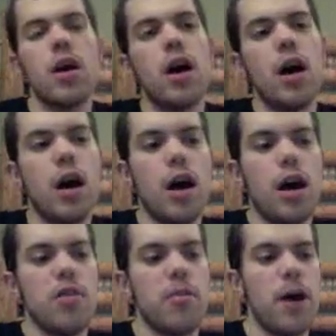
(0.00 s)

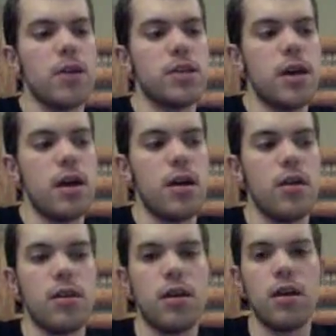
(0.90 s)
It's about a
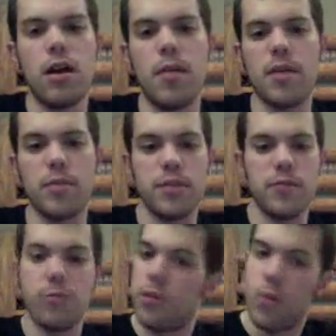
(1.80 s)
basketball team
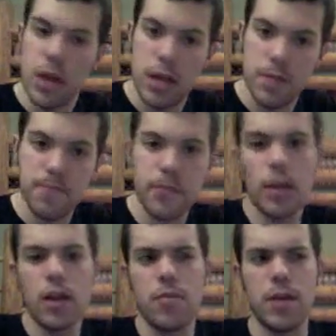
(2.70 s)
from Lithuania.
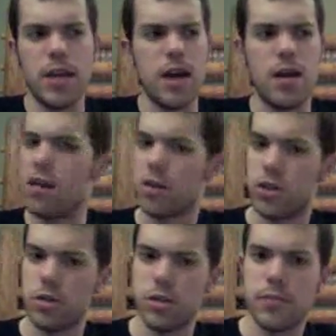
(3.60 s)
My dad has a
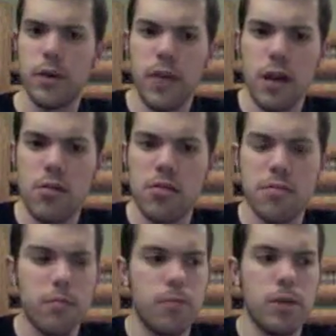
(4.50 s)
shirt of theirs,
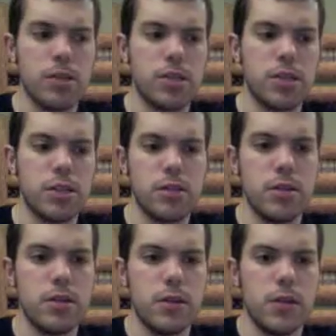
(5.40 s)
which
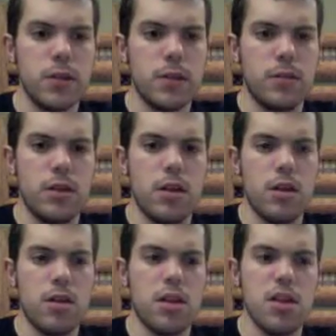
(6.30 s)

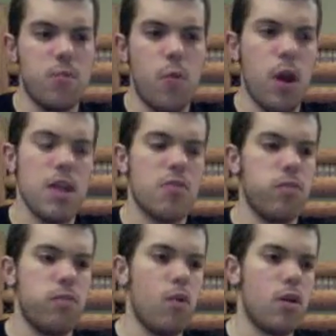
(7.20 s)
is he's
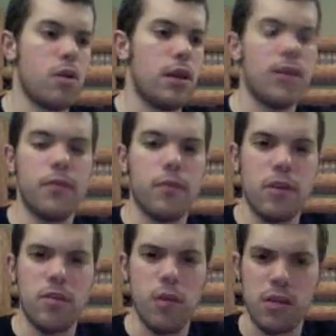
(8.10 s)
worn like for as
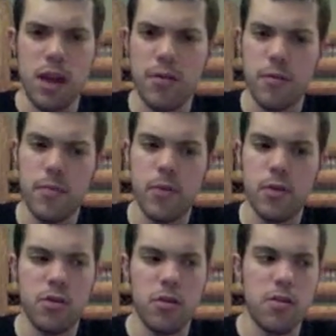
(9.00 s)
long as I can remember.
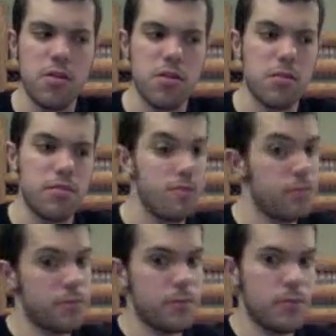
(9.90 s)
So this is
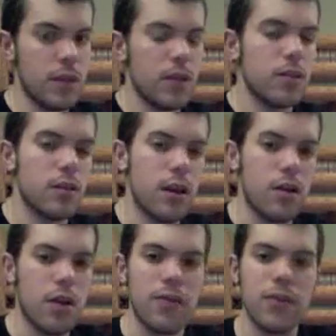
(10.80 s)

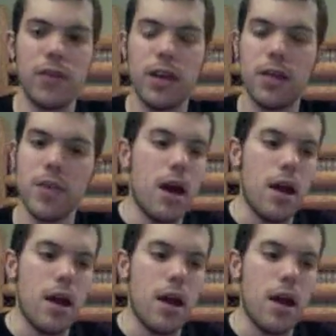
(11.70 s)
kind of convenient.